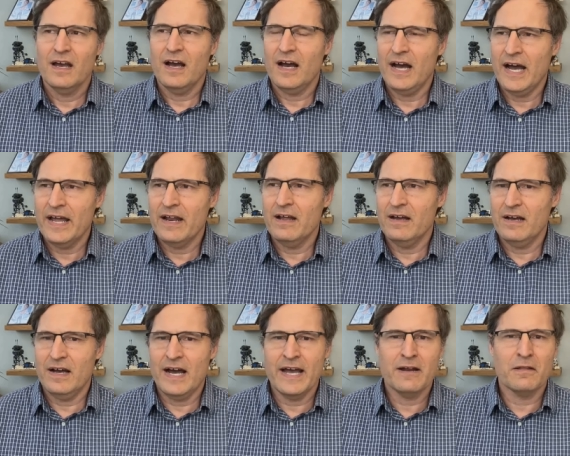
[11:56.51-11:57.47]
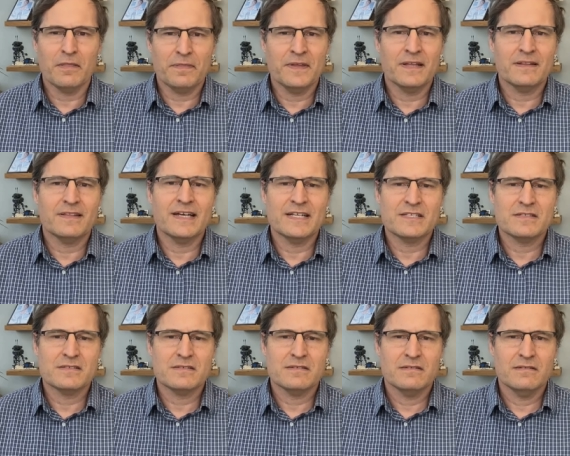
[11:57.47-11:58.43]
I don't think that's
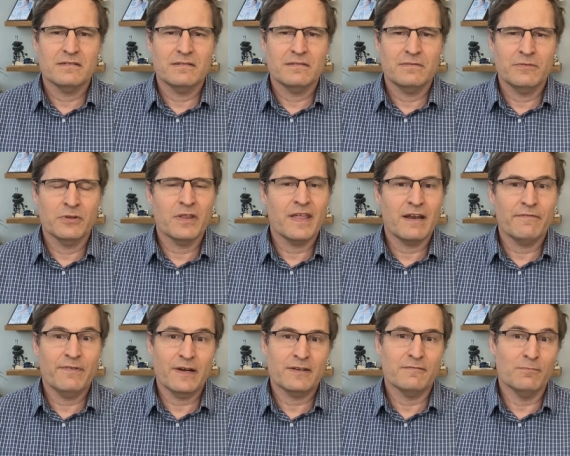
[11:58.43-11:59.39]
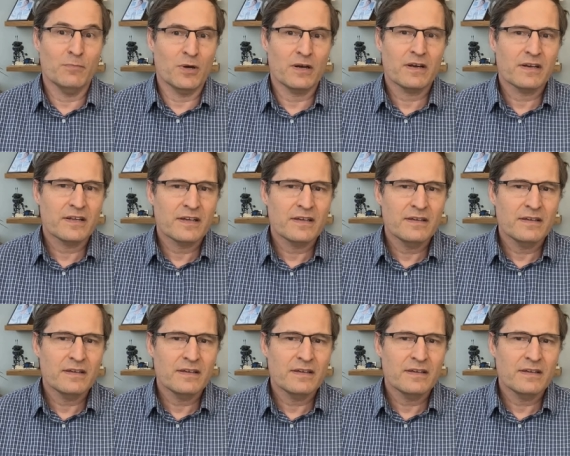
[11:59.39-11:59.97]
really that effective marketing,